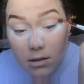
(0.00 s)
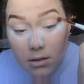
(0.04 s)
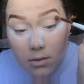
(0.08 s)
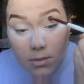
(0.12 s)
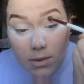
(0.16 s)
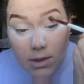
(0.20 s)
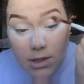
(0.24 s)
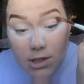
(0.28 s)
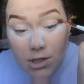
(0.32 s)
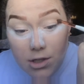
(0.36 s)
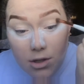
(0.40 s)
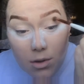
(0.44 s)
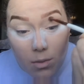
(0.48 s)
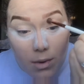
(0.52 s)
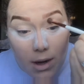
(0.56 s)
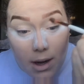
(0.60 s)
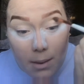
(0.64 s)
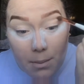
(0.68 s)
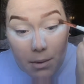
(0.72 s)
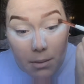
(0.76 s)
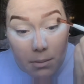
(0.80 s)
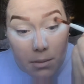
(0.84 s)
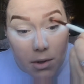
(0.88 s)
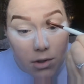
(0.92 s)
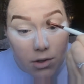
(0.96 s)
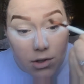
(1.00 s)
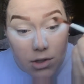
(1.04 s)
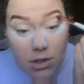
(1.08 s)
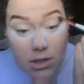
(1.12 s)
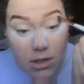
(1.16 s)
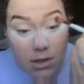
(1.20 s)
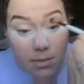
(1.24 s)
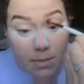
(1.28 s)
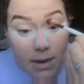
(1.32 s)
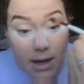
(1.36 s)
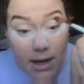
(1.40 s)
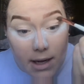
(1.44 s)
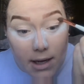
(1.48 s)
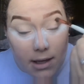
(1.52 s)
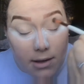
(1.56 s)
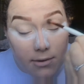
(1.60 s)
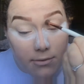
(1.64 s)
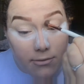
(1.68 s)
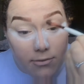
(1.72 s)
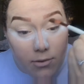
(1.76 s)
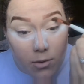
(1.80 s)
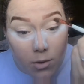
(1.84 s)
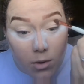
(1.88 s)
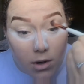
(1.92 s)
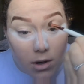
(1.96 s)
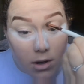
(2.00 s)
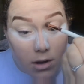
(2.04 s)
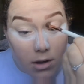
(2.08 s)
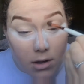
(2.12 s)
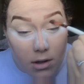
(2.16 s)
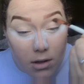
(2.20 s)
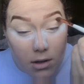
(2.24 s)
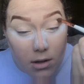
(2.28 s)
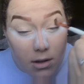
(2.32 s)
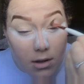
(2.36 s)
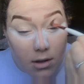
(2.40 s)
Windshield wiper motions back and forth.